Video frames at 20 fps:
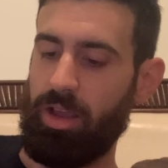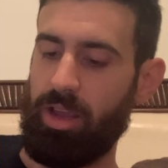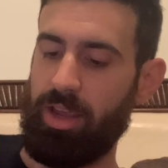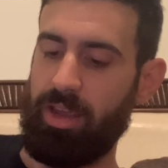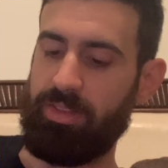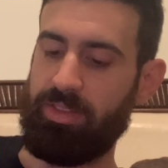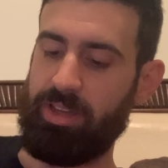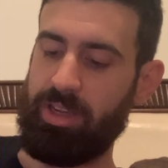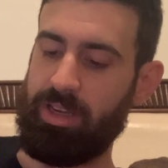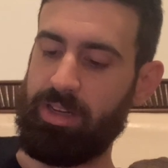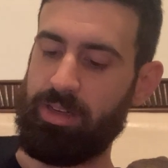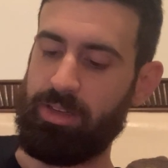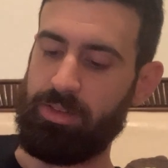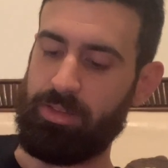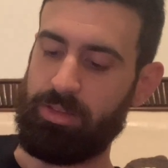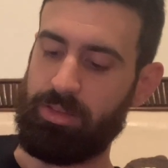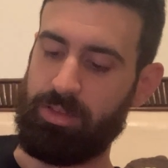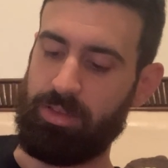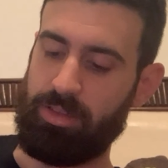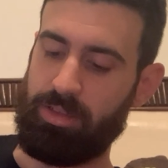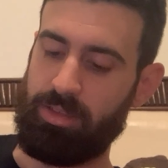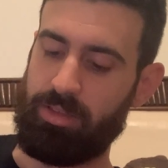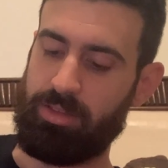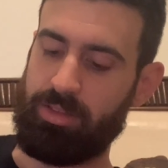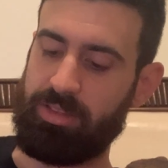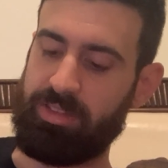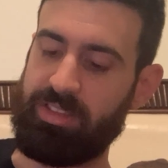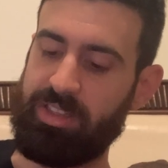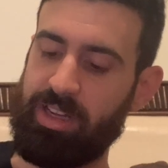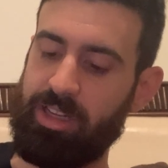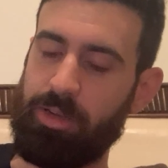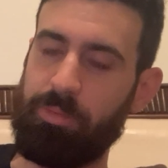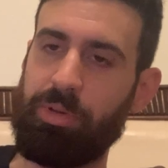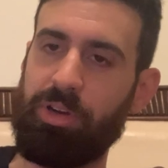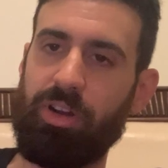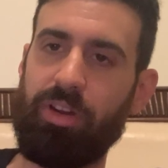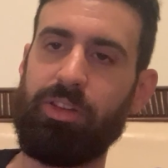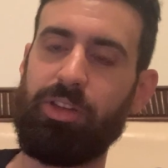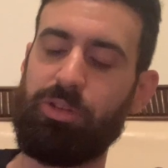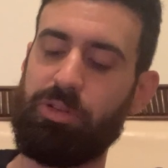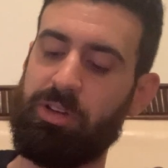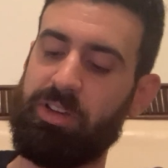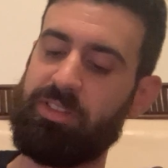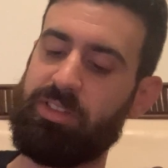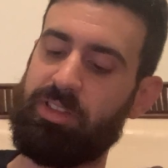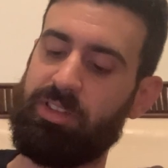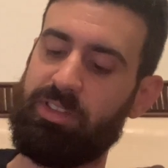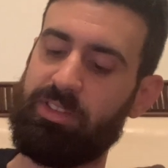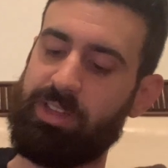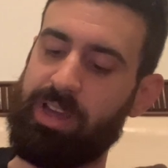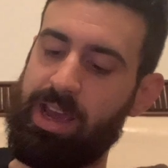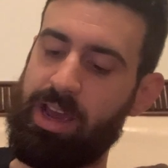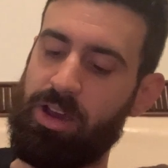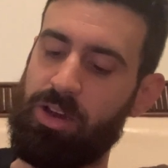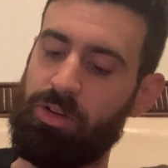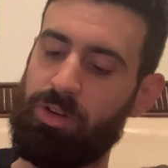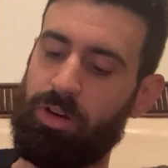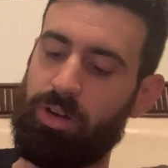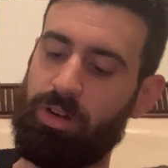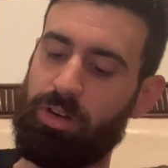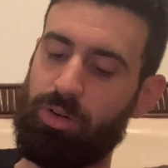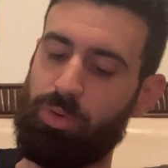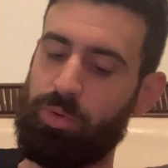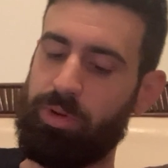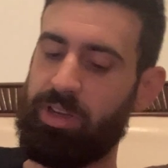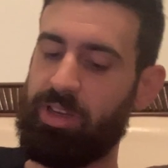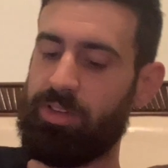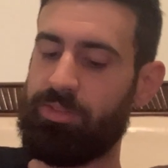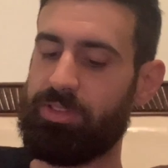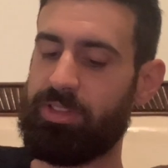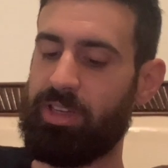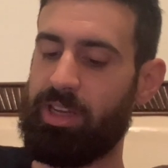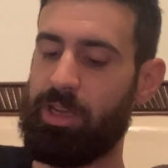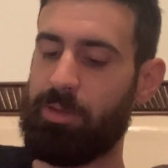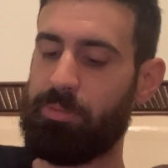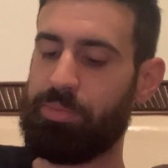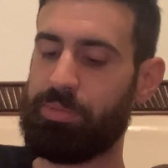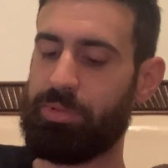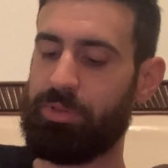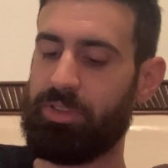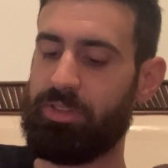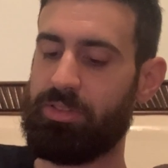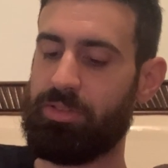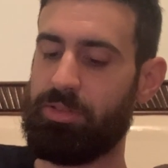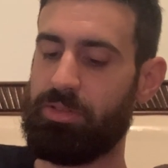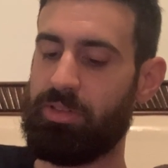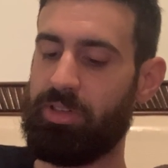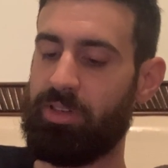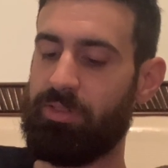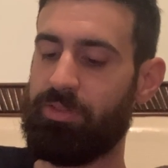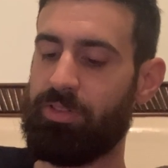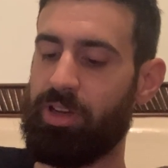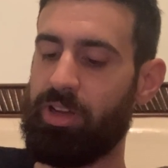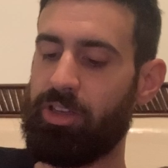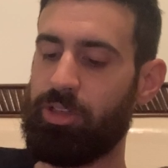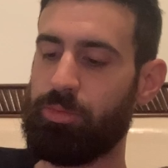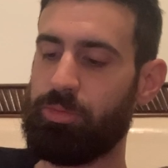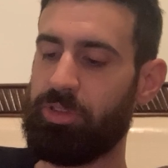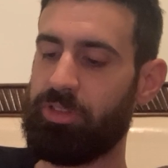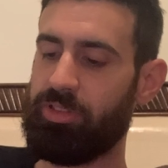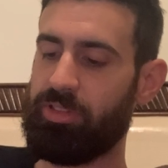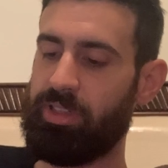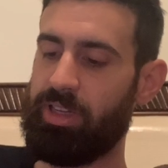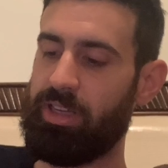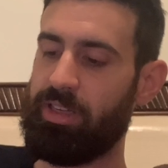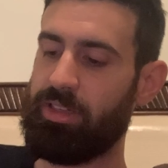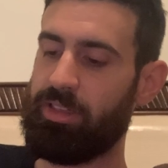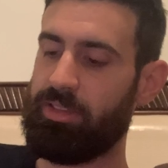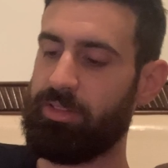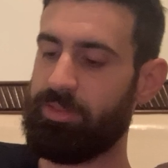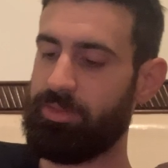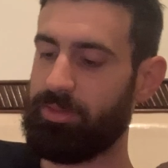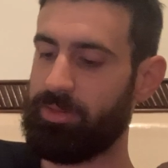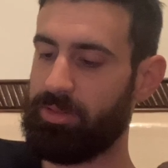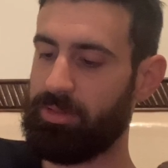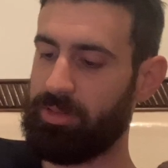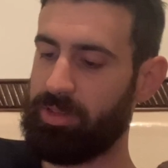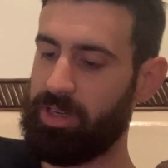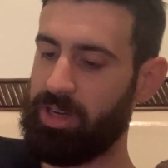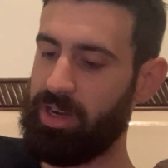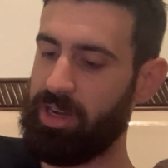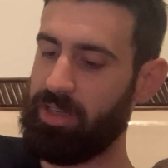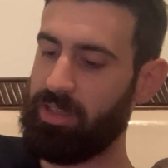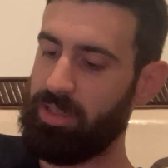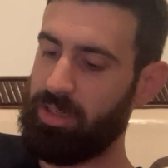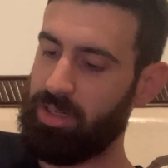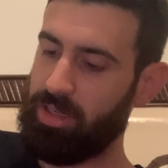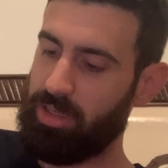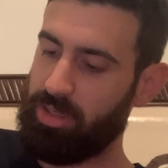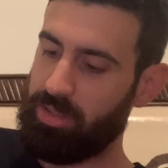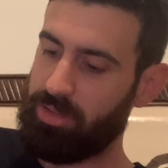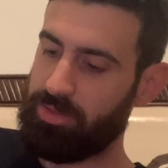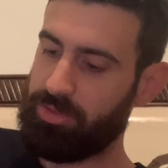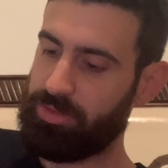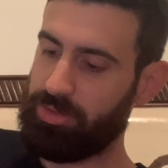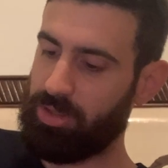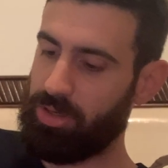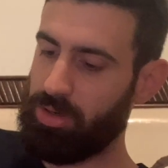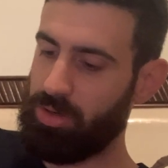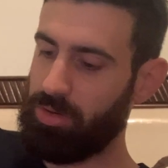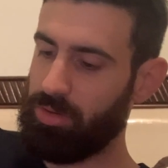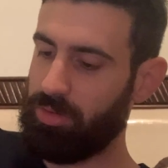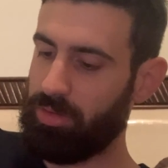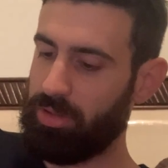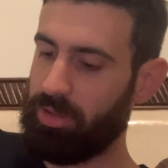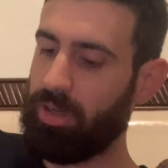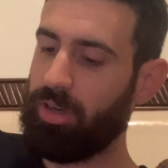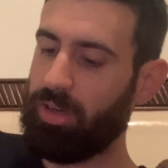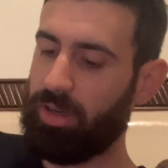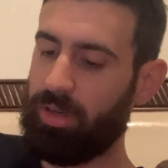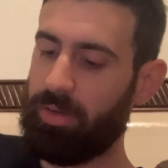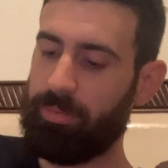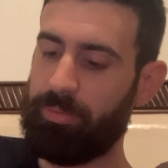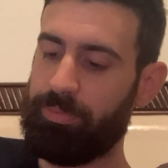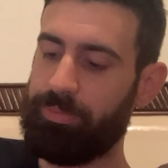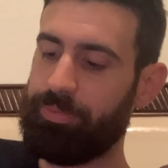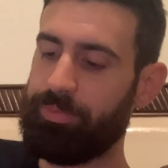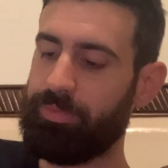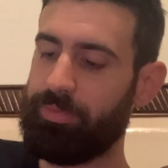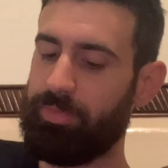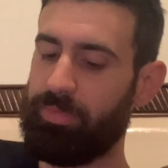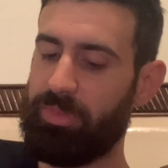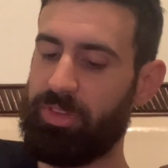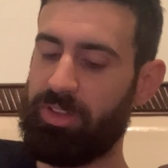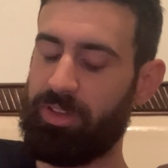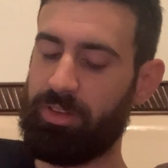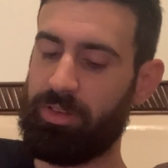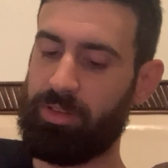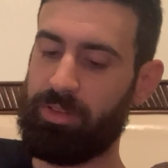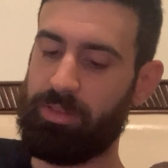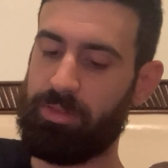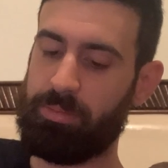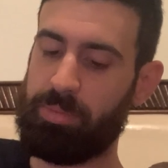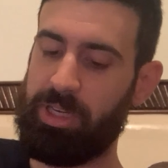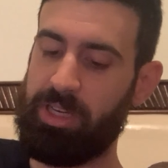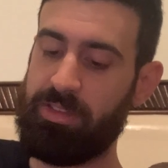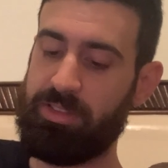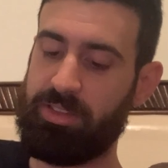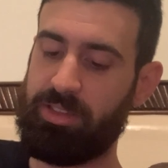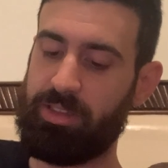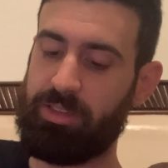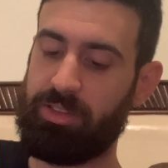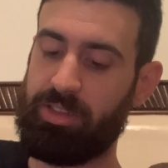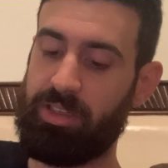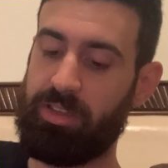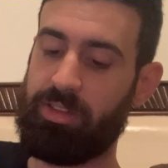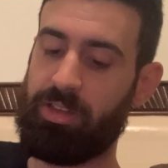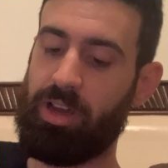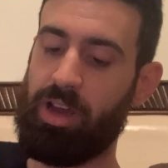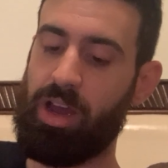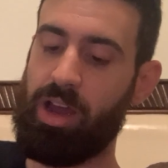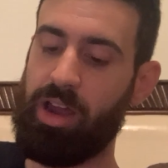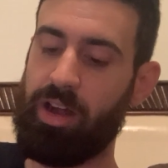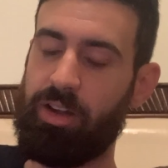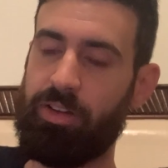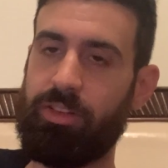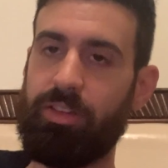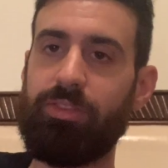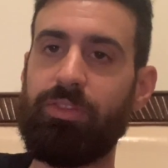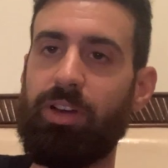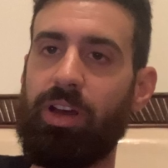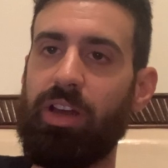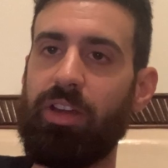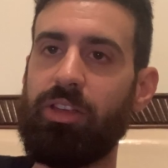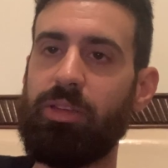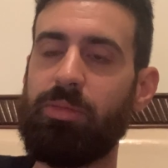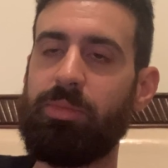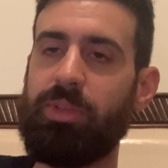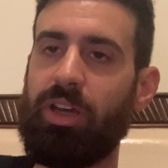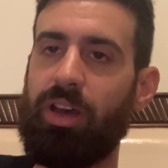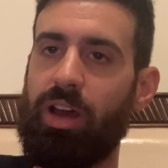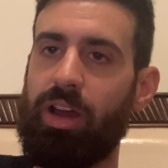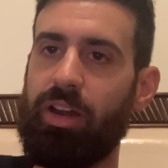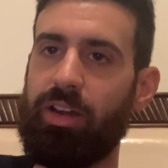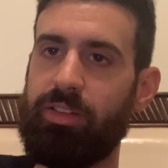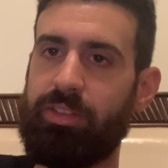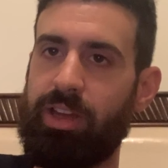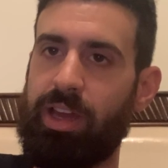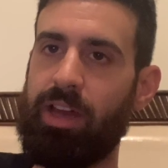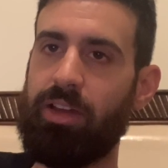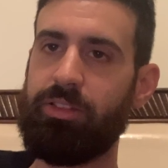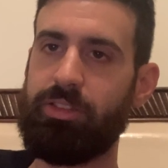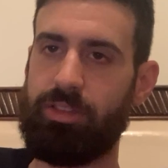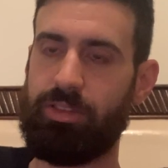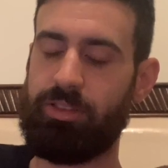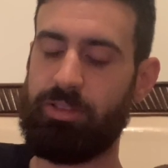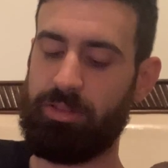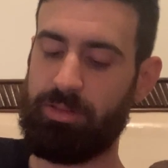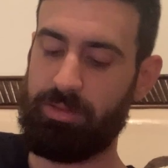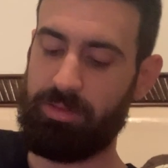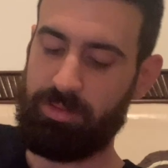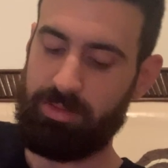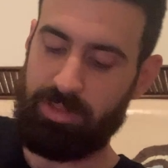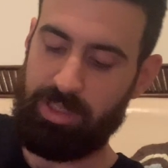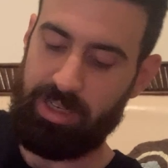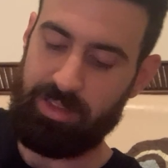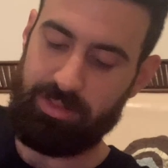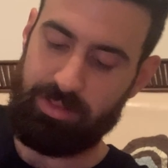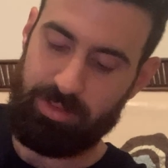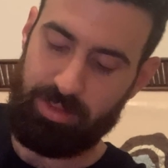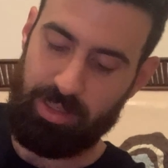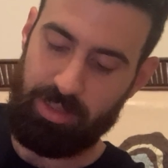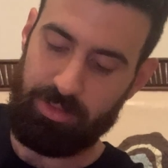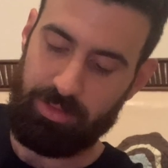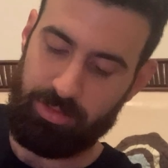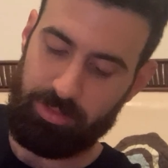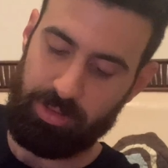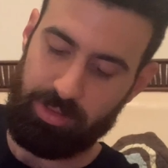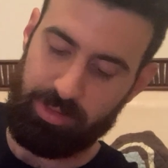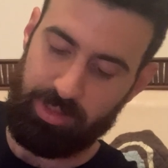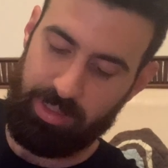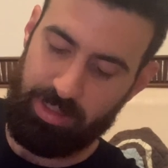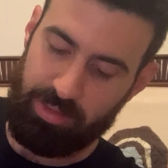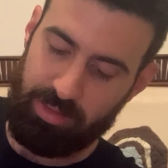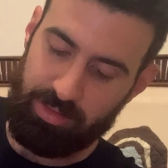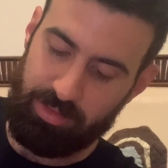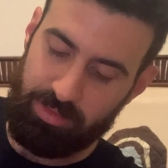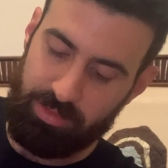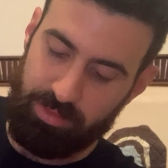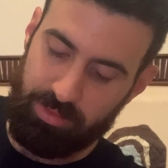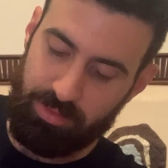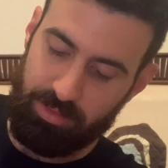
And then the second part of the question is, how are a wave's amplitude and volume related, okay? So basically the higher the volume, the higher the altitude. That's how they're related.